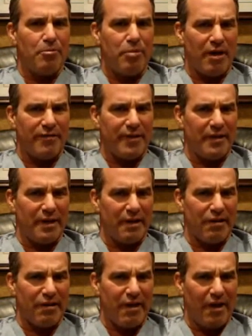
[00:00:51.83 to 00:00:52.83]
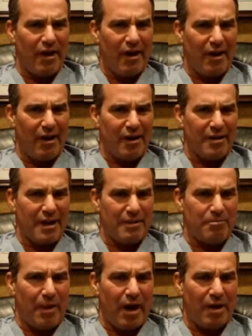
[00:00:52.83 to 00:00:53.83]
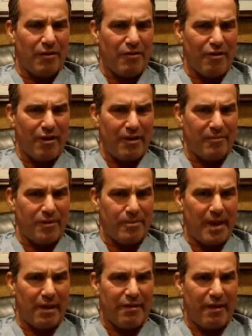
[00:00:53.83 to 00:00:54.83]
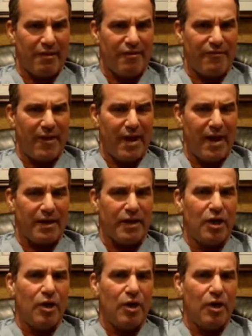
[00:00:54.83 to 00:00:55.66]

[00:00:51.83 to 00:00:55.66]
puffiness that bothers them from excess fat,